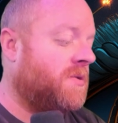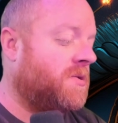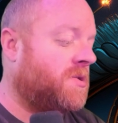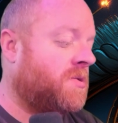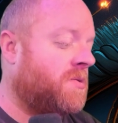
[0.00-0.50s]

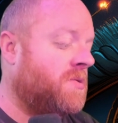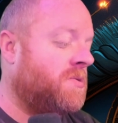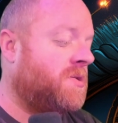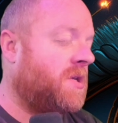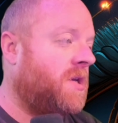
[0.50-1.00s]
There's
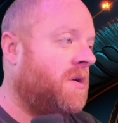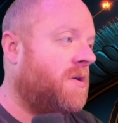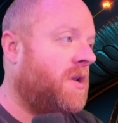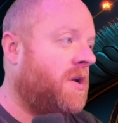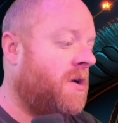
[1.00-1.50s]
screws
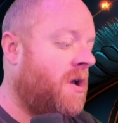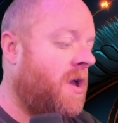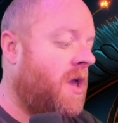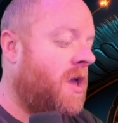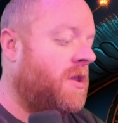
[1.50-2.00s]
here and here.
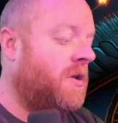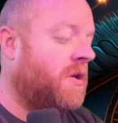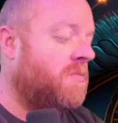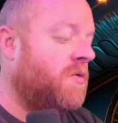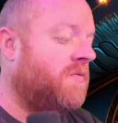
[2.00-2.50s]
You
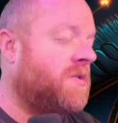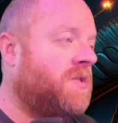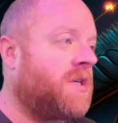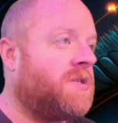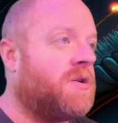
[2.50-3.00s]
can move the
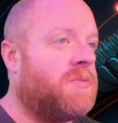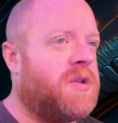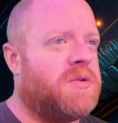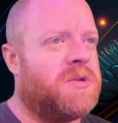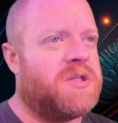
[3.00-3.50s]
sensor up
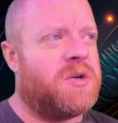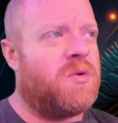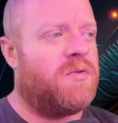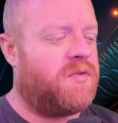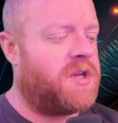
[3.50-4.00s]
and down, which is a
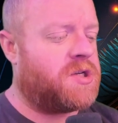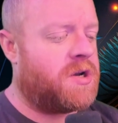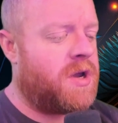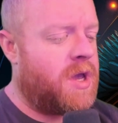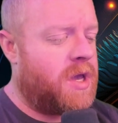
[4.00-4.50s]
cool
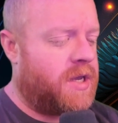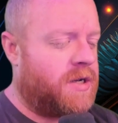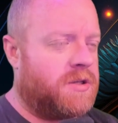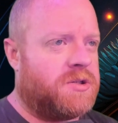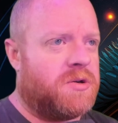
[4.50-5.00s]
feature.
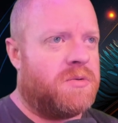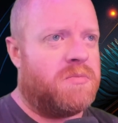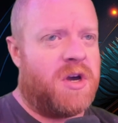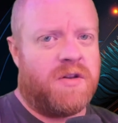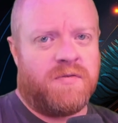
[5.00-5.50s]
It also
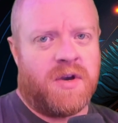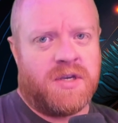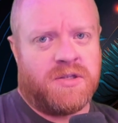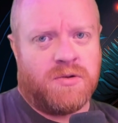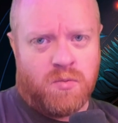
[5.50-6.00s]

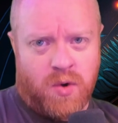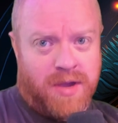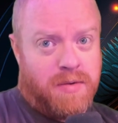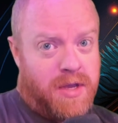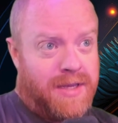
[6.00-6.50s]
modifies the
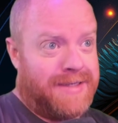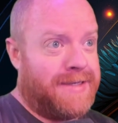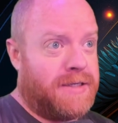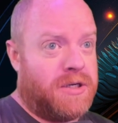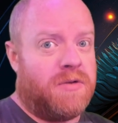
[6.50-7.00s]
weight
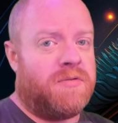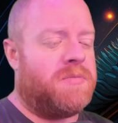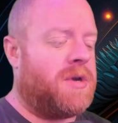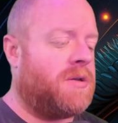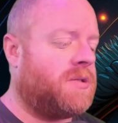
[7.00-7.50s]
balancing of the
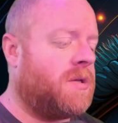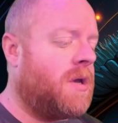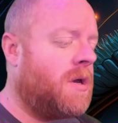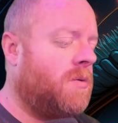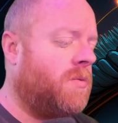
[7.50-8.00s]
mouse,
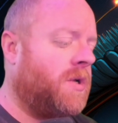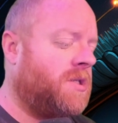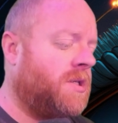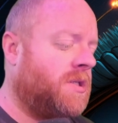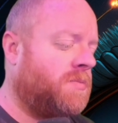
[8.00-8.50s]

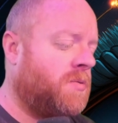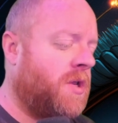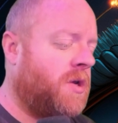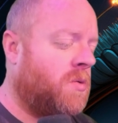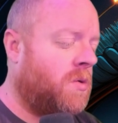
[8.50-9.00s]
which is
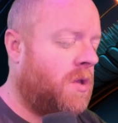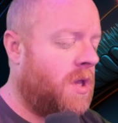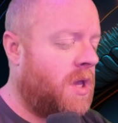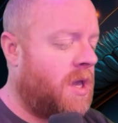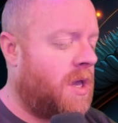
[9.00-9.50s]
pretty cool.
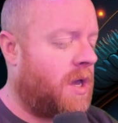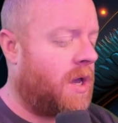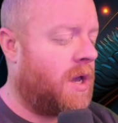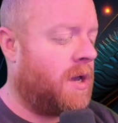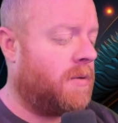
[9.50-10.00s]

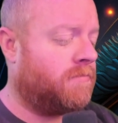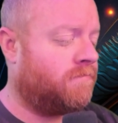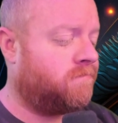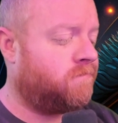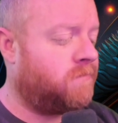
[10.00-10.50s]

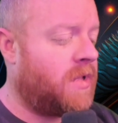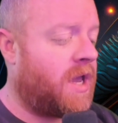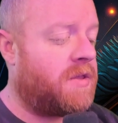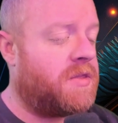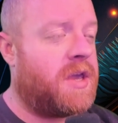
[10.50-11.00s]

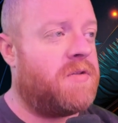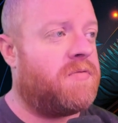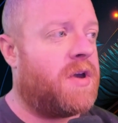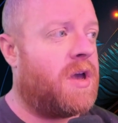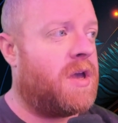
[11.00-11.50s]
Yeah,
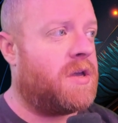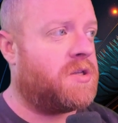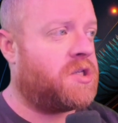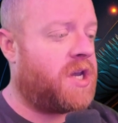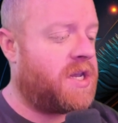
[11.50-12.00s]
they've
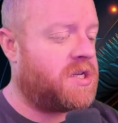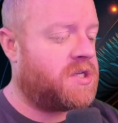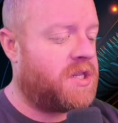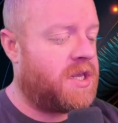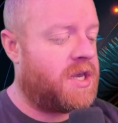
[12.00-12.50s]

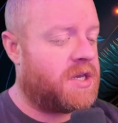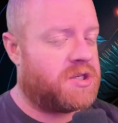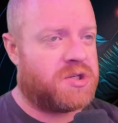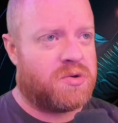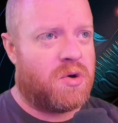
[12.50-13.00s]
changed the
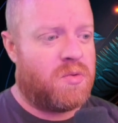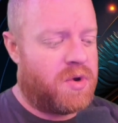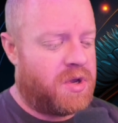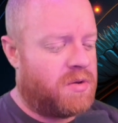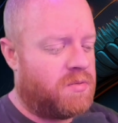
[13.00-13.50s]
scroll
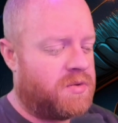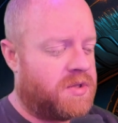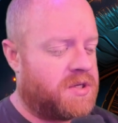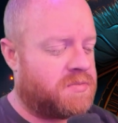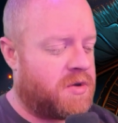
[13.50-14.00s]
wheel
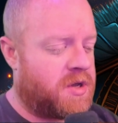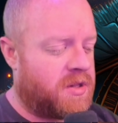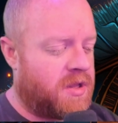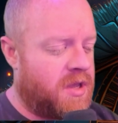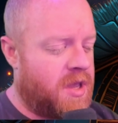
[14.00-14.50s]
with this
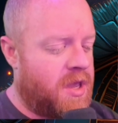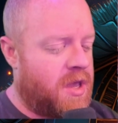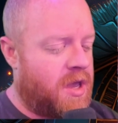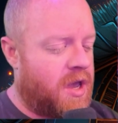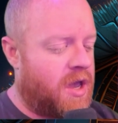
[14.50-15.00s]
model,
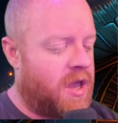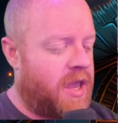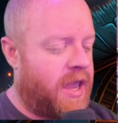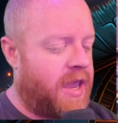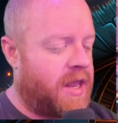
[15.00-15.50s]

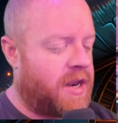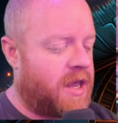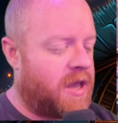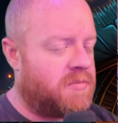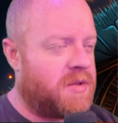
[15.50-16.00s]
and
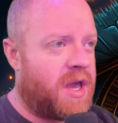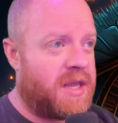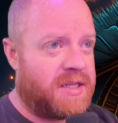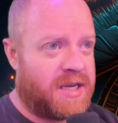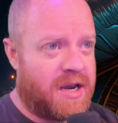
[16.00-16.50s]
I'm
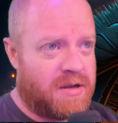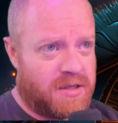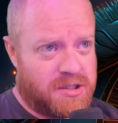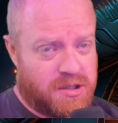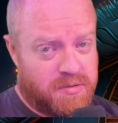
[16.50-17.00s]
not
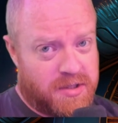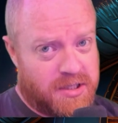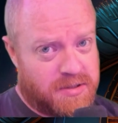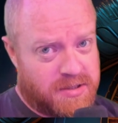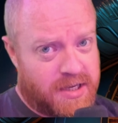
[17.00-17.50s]
entirely sure, but
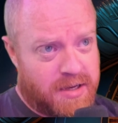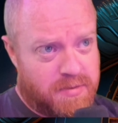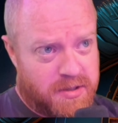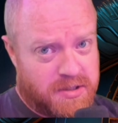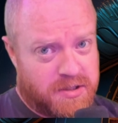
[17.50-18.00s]
these side
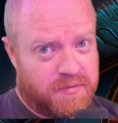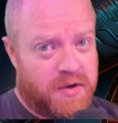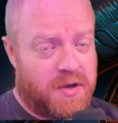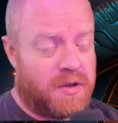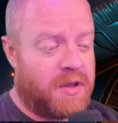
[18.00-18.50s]
buttons
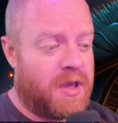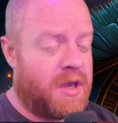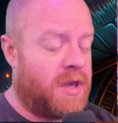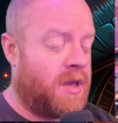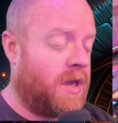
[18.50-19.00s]
feel
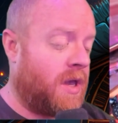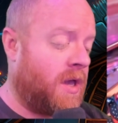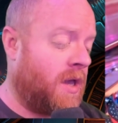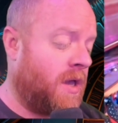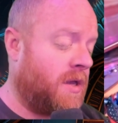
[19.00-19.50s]

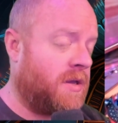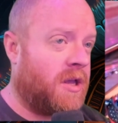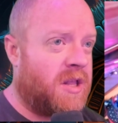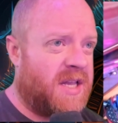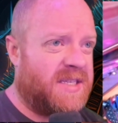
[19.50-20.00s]
a
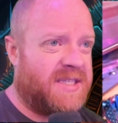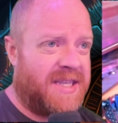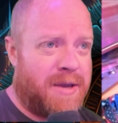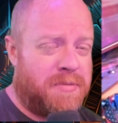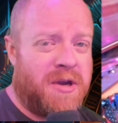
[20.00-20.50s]
lot
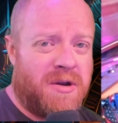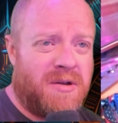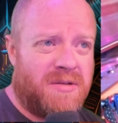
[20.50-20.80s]
snappier.